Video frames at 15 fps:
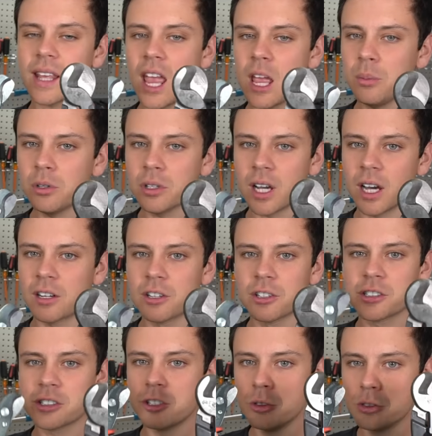cable
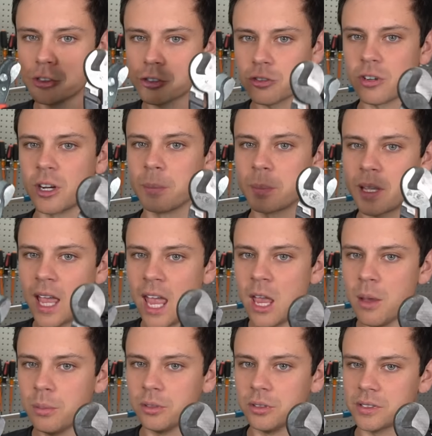cutters to strip
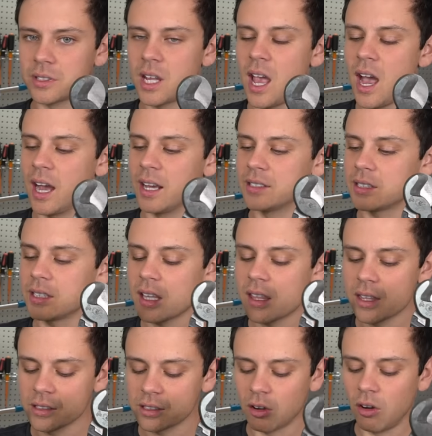cables. I see
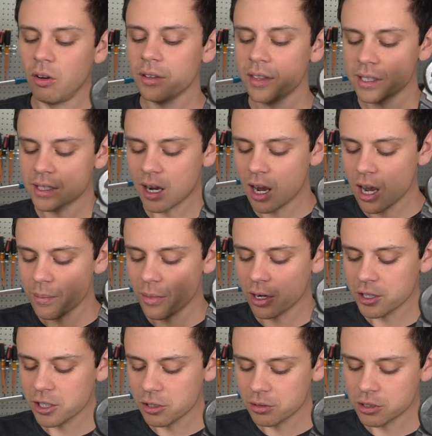this all the time
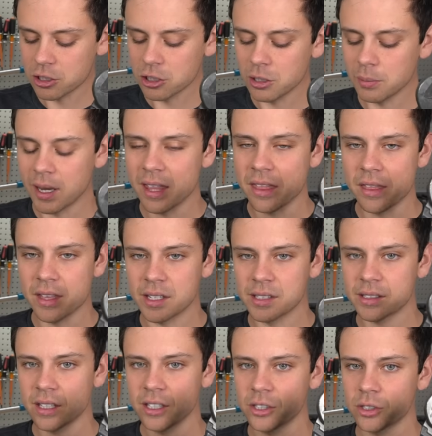on YouTube, and
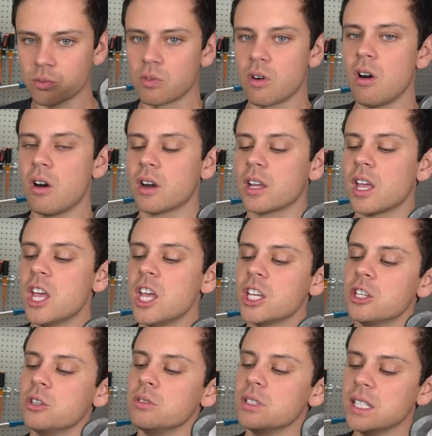this is wrong.
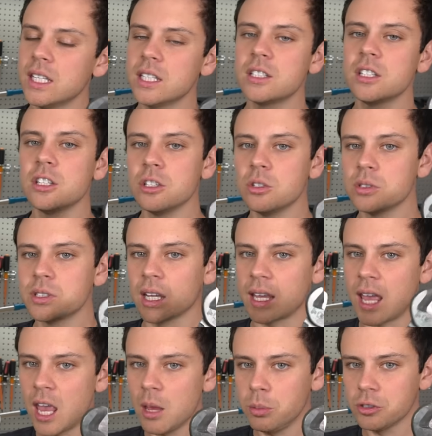You need to use a
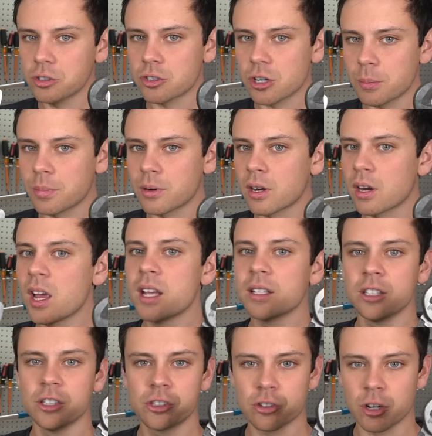cable stripper
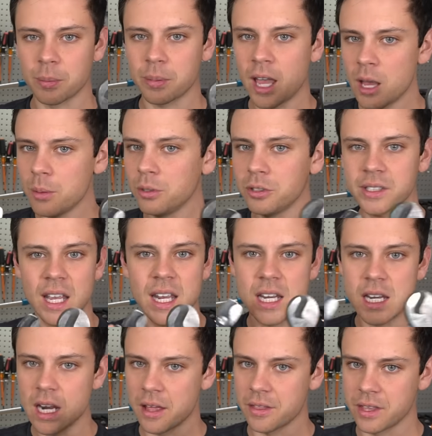to strip cables
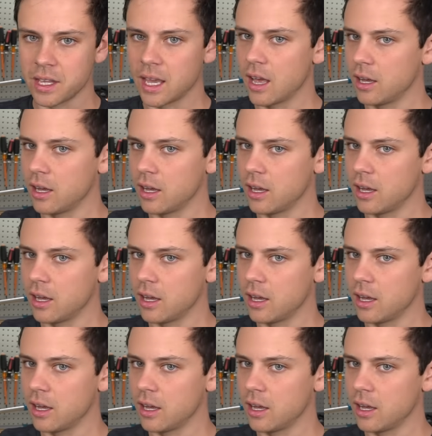and nothing